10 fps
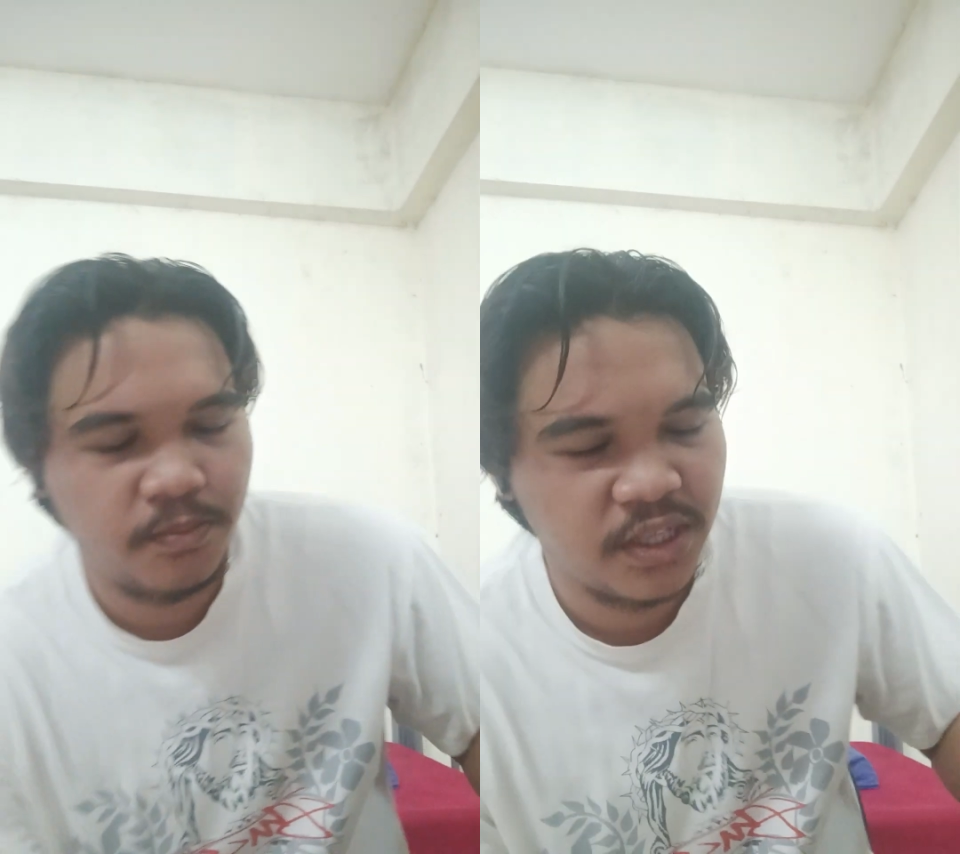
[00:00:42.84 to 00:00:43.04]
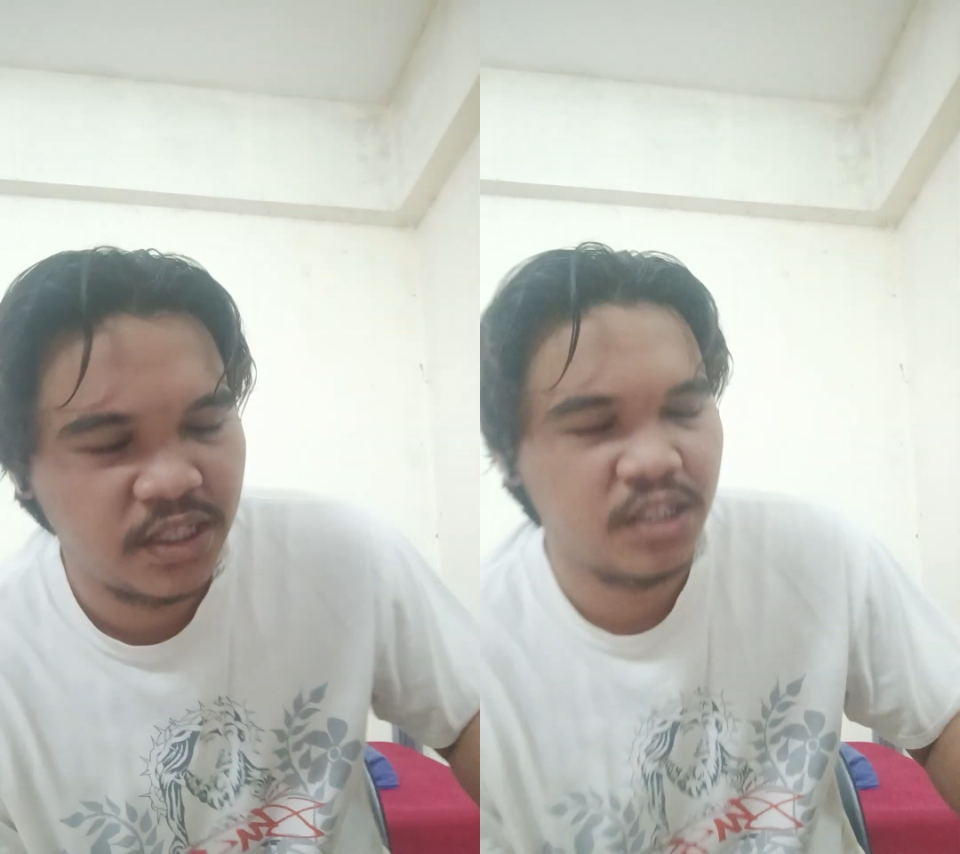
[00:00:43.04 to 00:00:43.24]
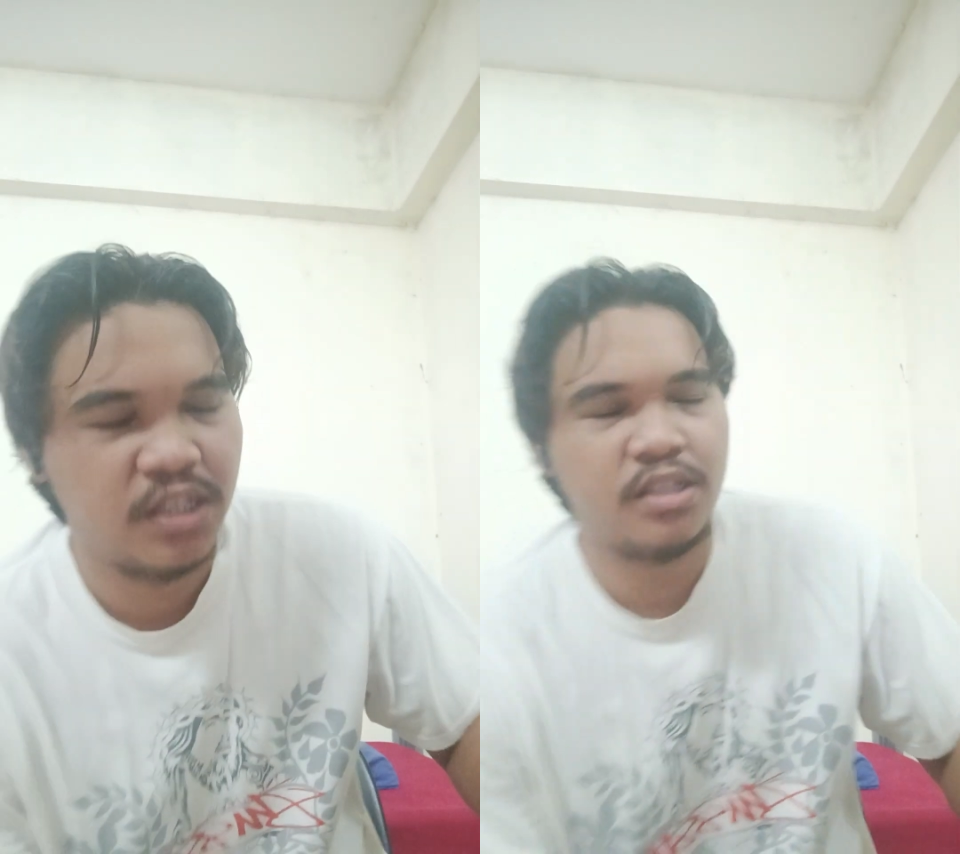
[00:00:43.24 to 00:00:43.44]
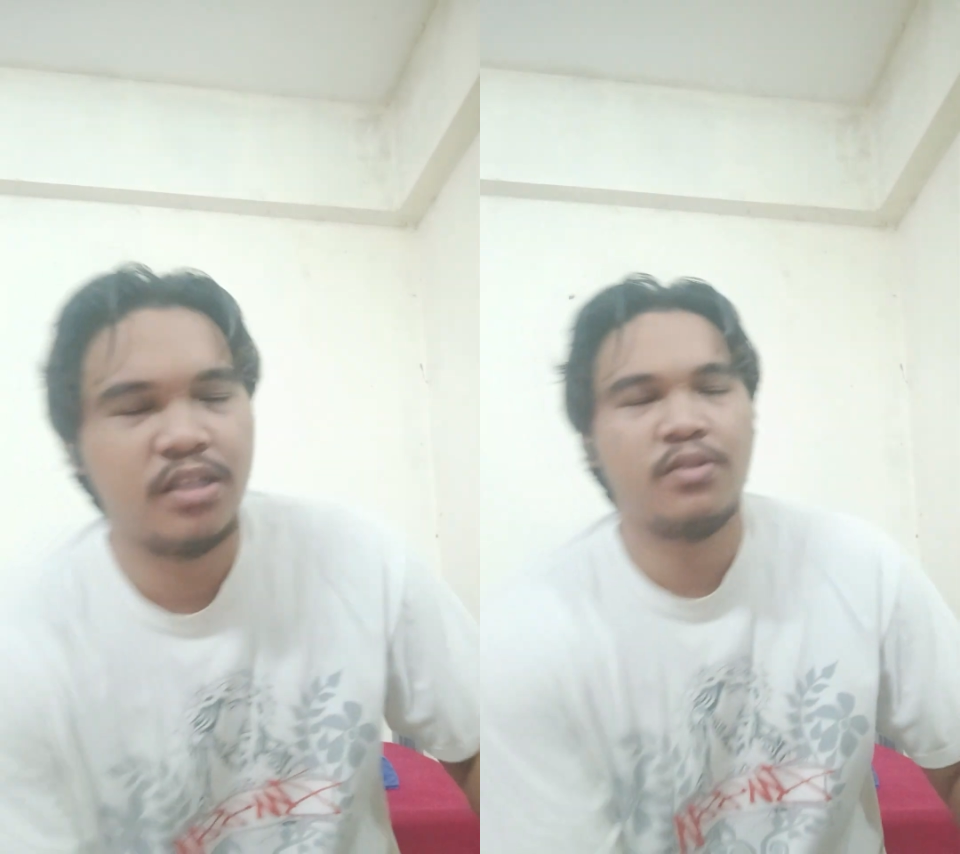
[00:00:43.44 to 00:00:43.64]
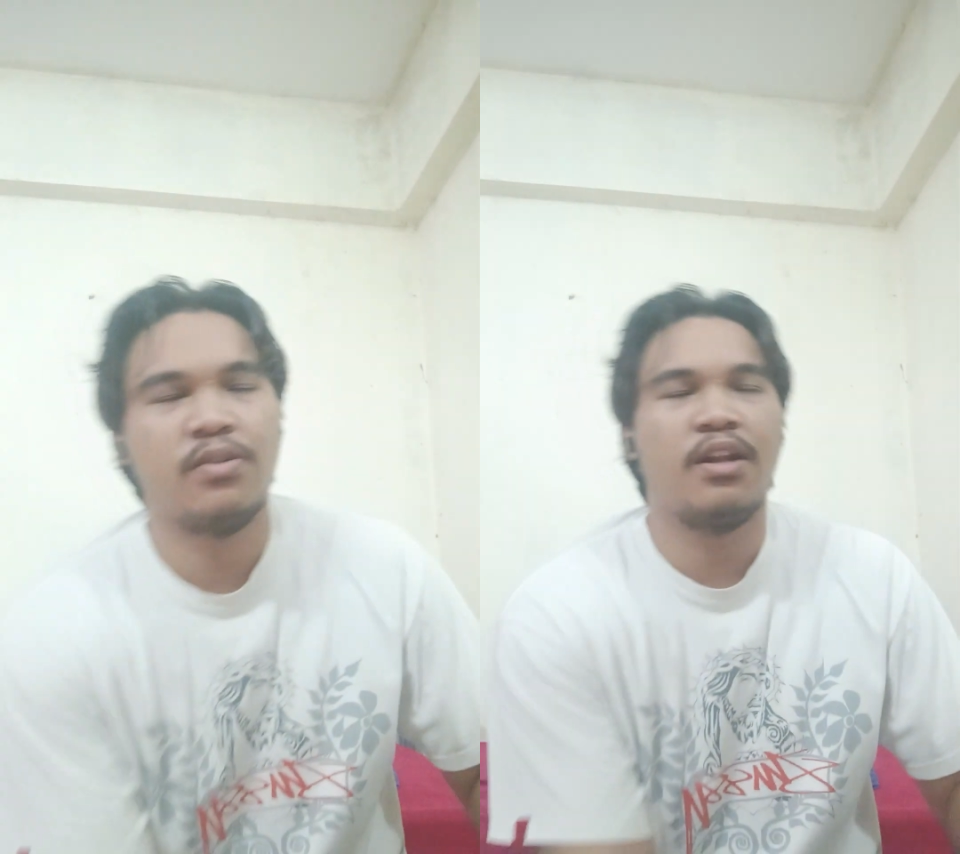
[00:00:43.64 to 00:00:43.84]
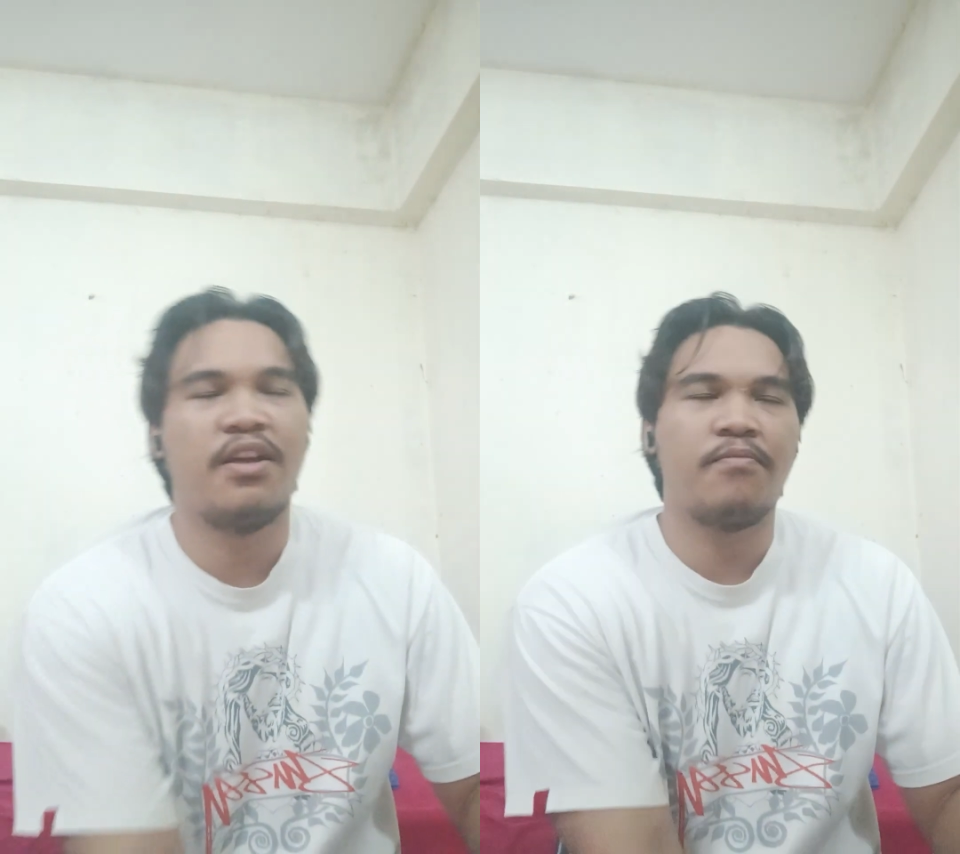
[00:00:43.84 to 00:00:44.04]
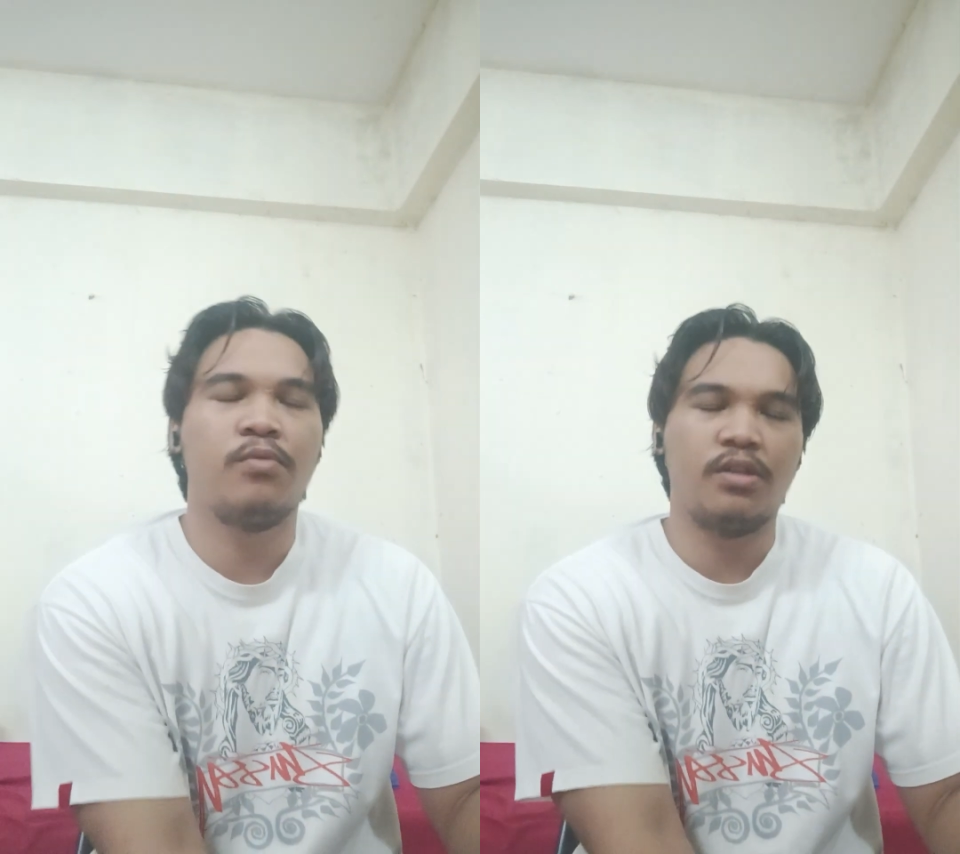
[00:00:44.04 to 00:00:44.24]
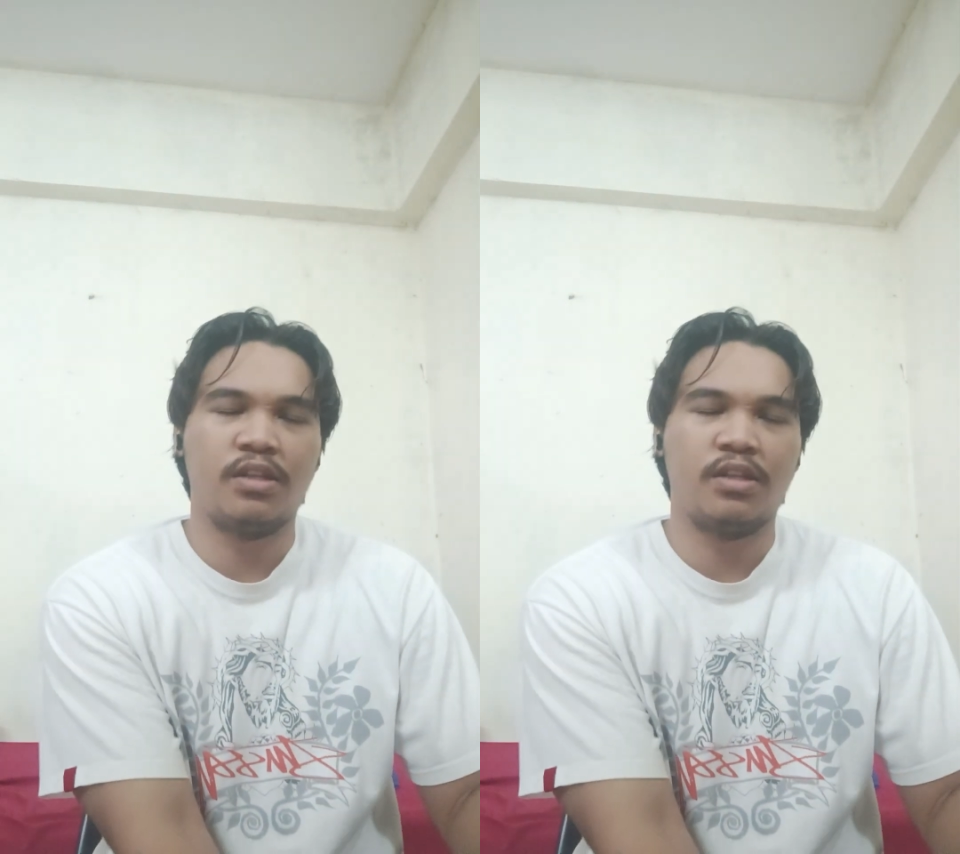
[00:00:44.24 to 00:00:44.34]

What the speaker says: passengers into the lifeboat